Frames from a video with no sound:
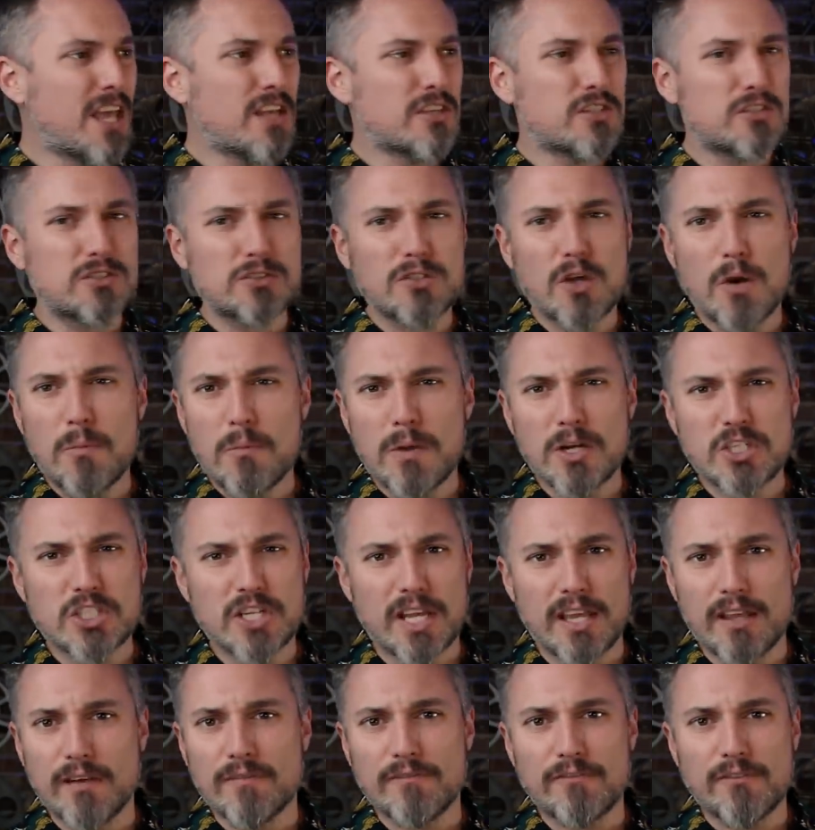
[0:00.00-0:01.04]
so much
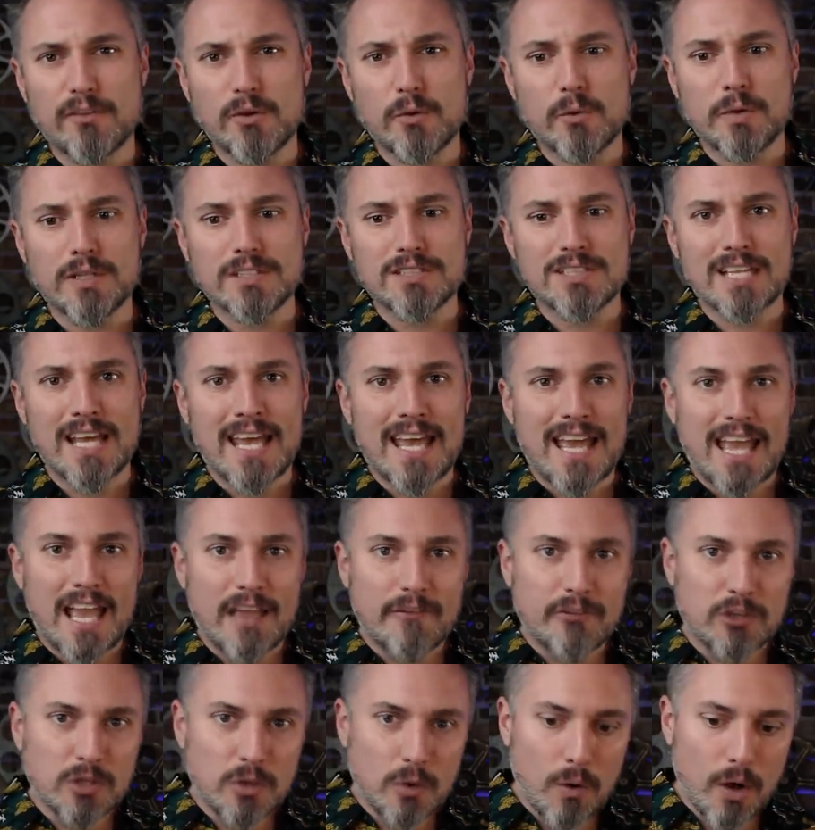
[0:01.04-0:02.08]
influence,
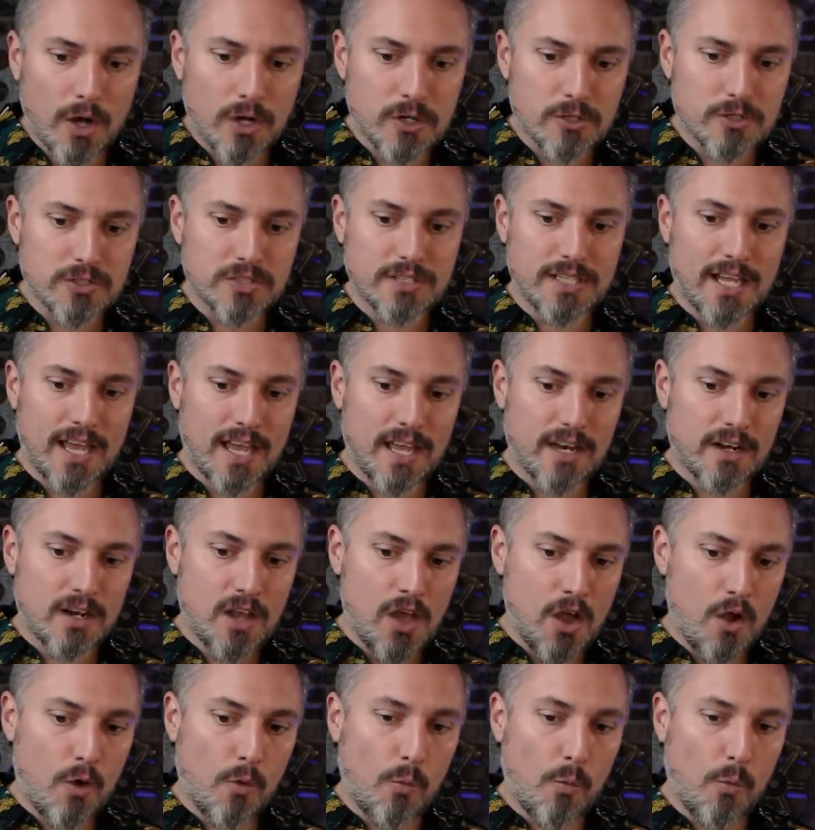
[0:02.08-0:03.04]
if you don't understand